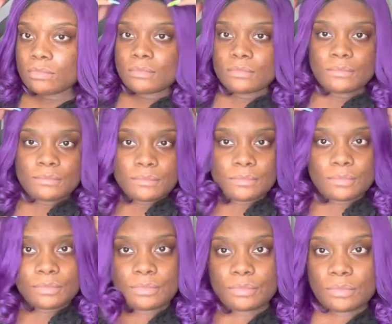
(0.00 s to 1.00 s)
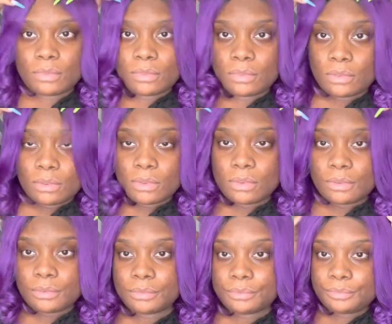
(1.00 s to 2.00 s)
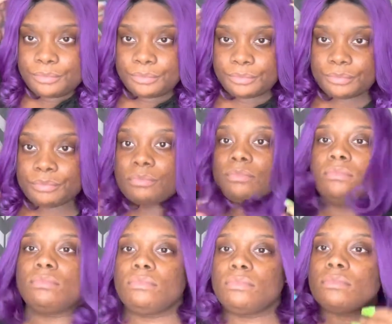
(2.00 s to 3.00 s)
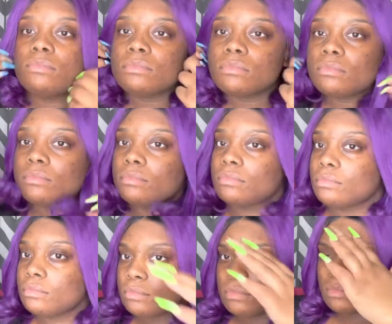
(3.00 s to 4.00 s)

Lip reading: Nobody speaks.